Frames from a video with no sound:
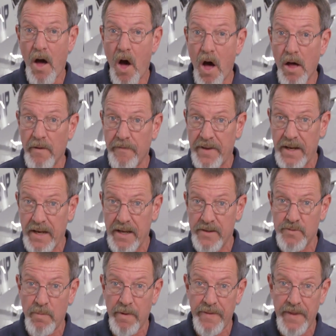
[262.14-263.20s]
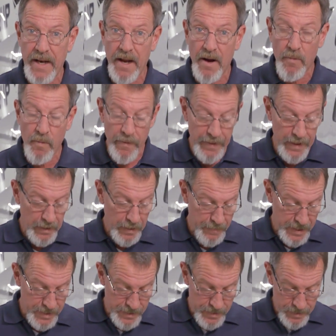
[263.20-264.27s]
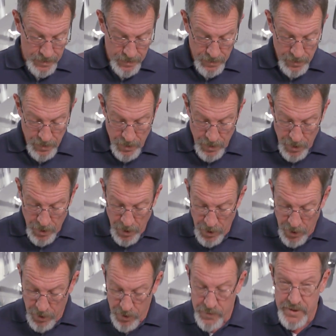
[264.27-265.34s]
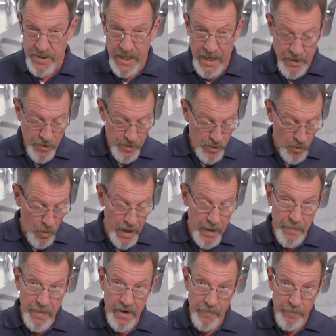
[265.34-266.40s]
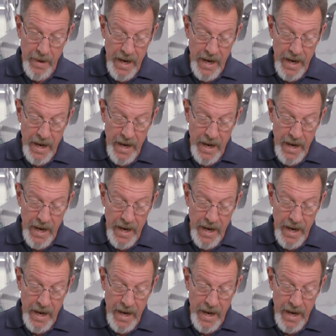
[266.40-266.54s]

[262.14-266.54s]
all of it is within airworthy limits. You see there's quite a bit of